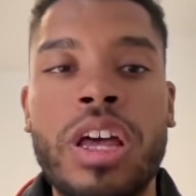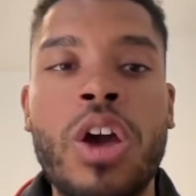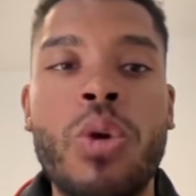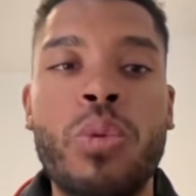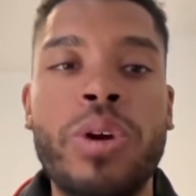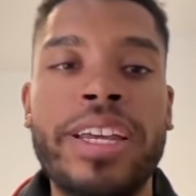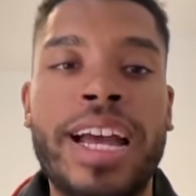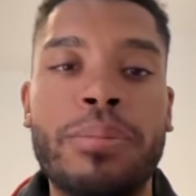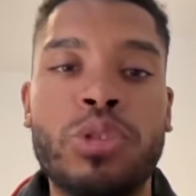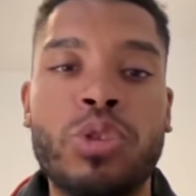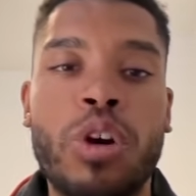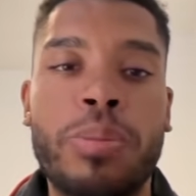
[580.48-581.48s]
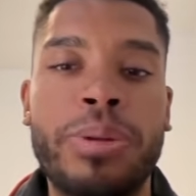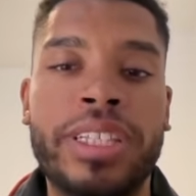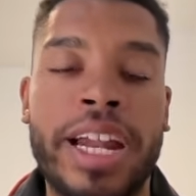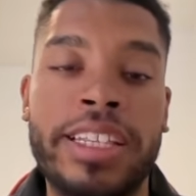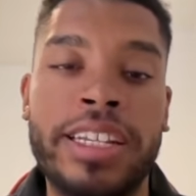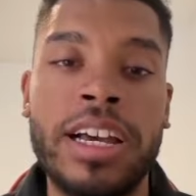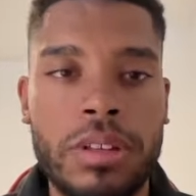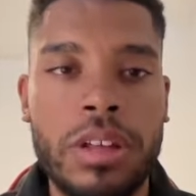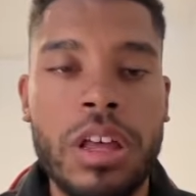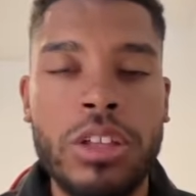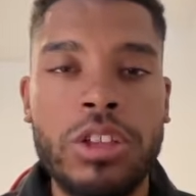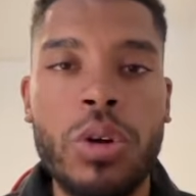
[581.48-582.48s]
when it comes to copy trading.
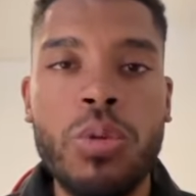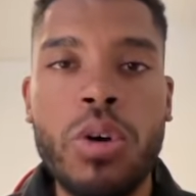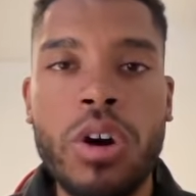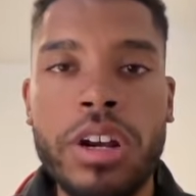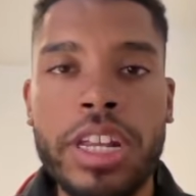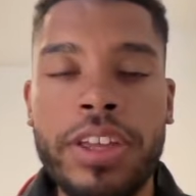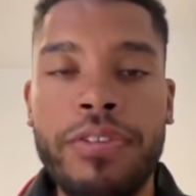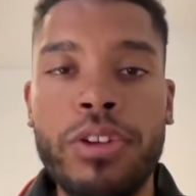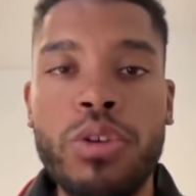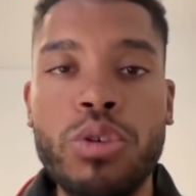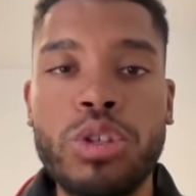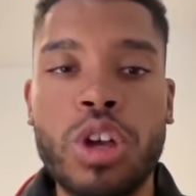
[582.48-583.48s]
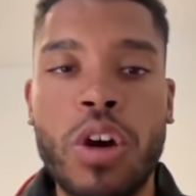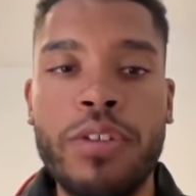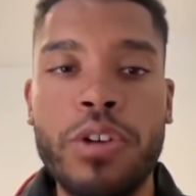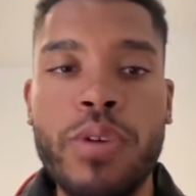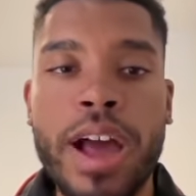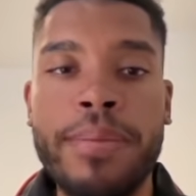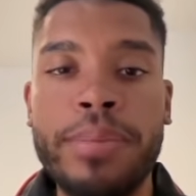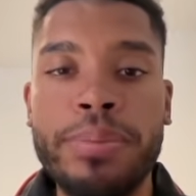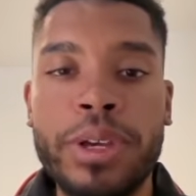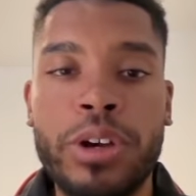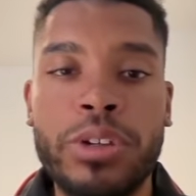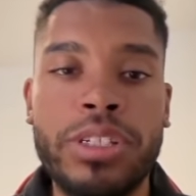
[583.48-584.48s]
Don't worry if it looks overwhelming,
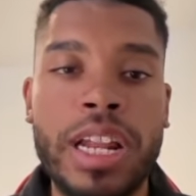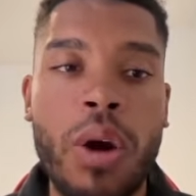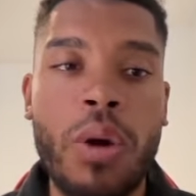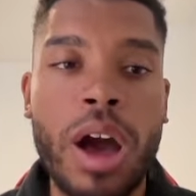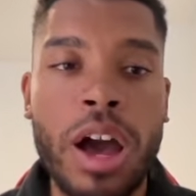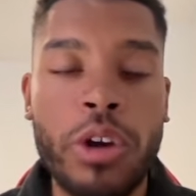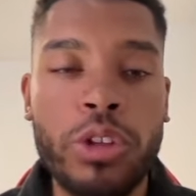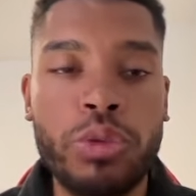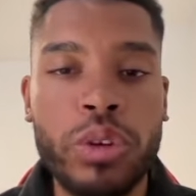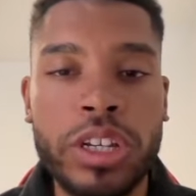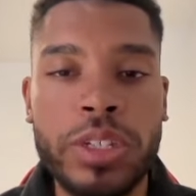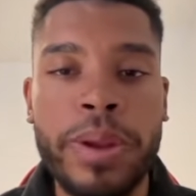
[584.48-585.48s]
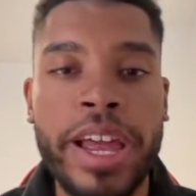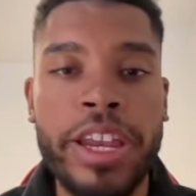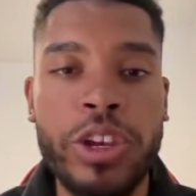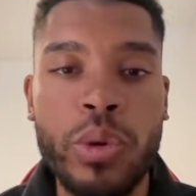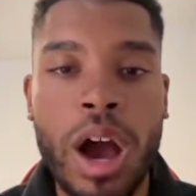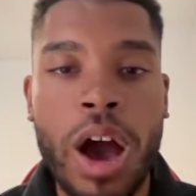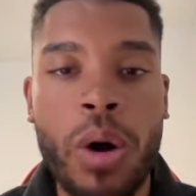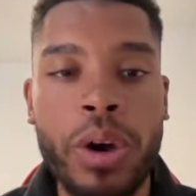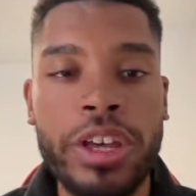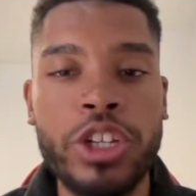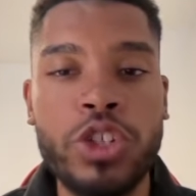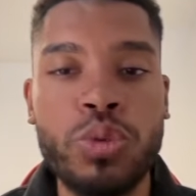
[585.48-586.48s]
because now I'm going to explain you how
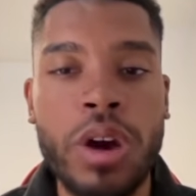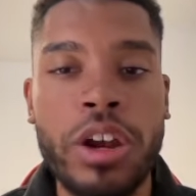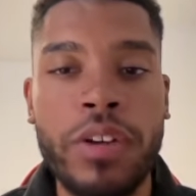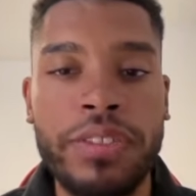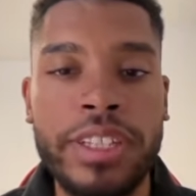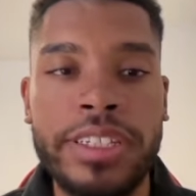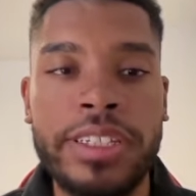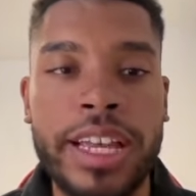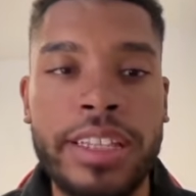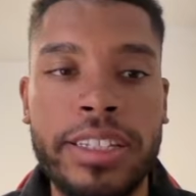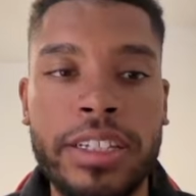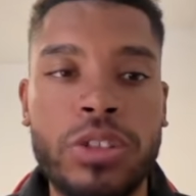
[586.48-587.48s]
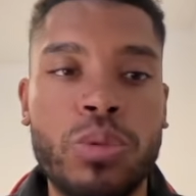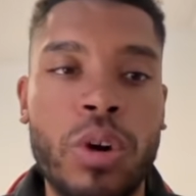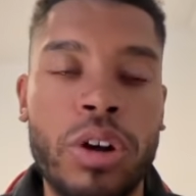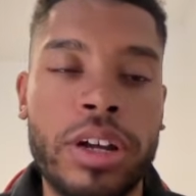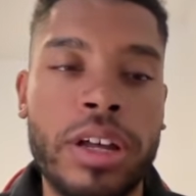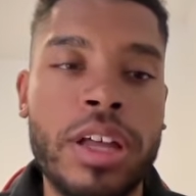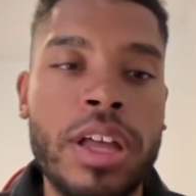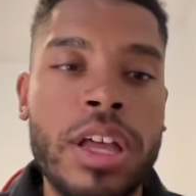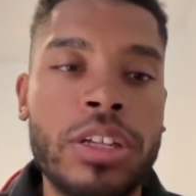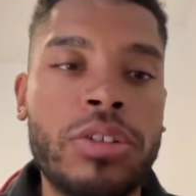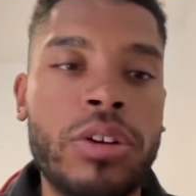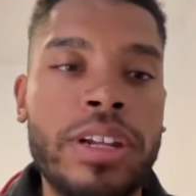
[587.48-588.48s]
each one of these settings work.
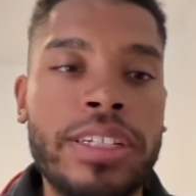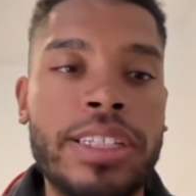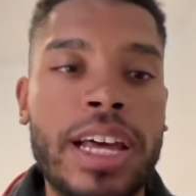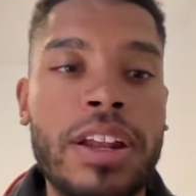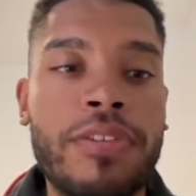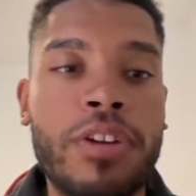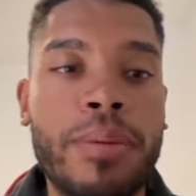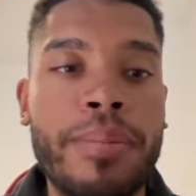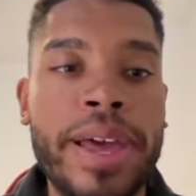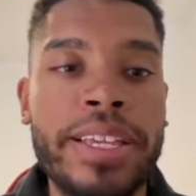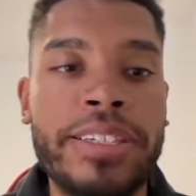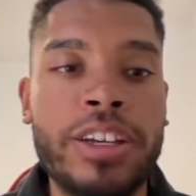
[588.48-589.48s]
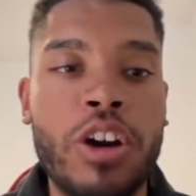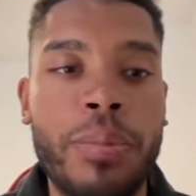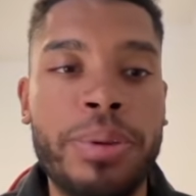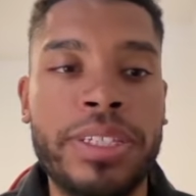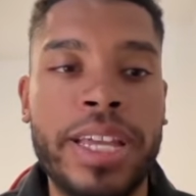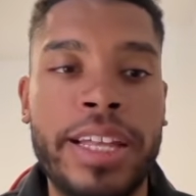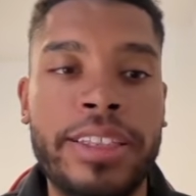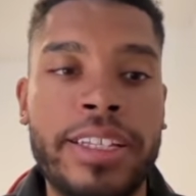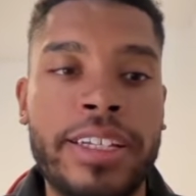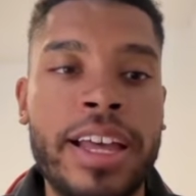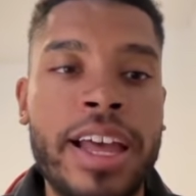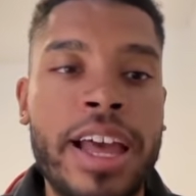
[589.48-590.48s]
So let's start from basic copy setting.
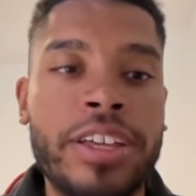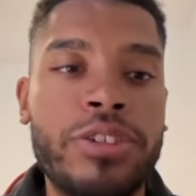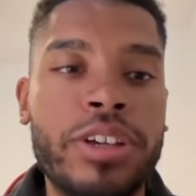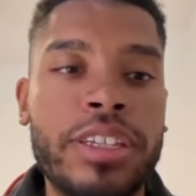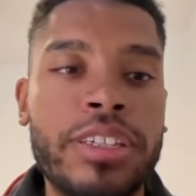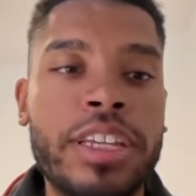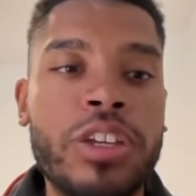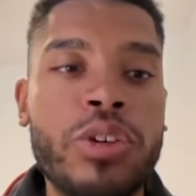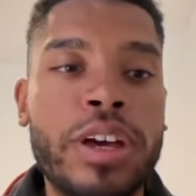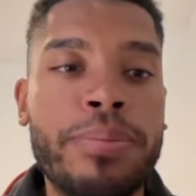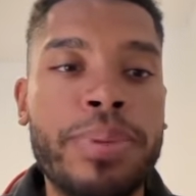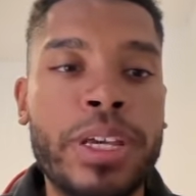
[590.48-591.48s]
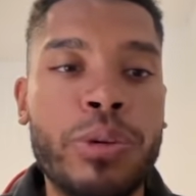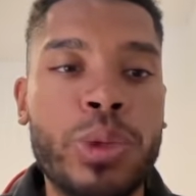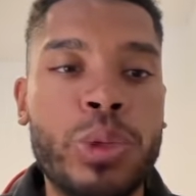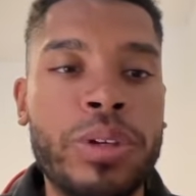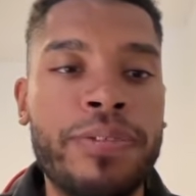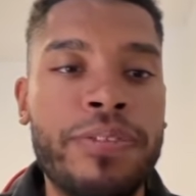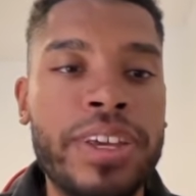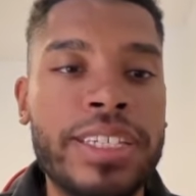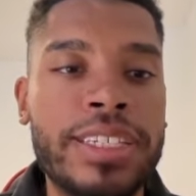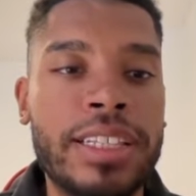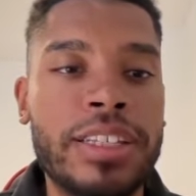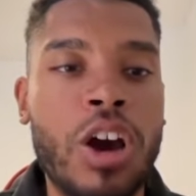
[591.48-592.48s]
As you can see, you can pick between
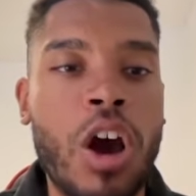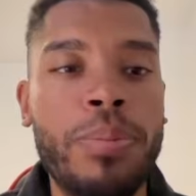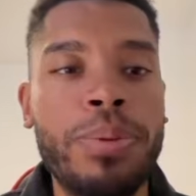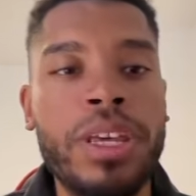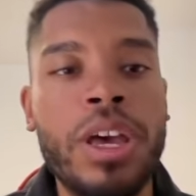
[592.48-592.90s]
fixed copy